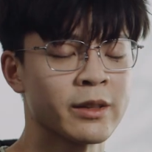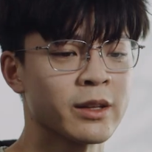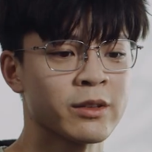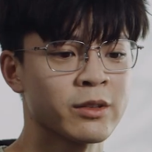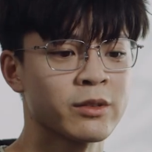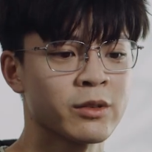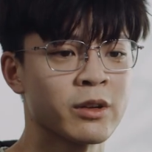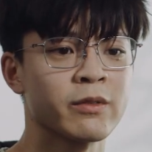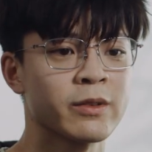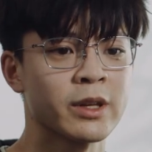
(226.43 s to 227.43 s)
on this sort
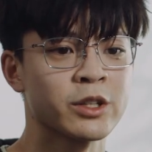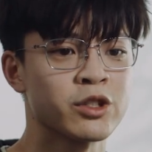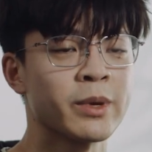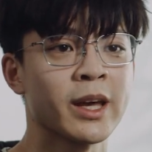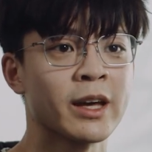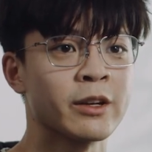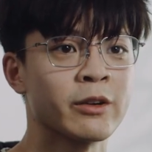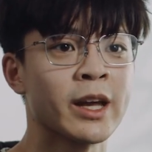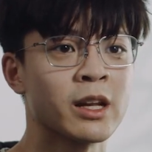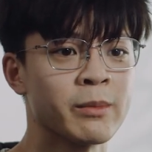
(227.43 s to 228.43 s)
of Japan
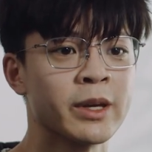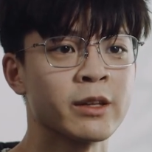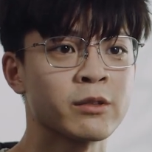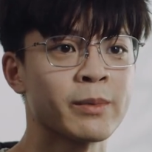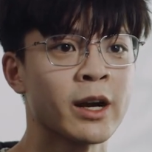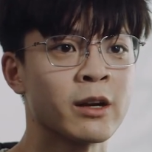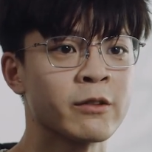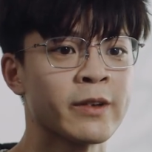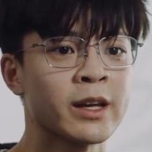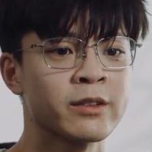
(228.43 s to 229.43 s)
or
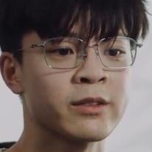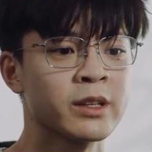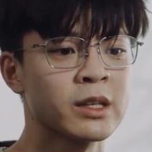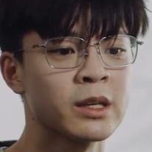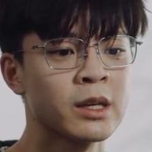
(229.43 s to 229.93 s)
anime-inspired fantasy.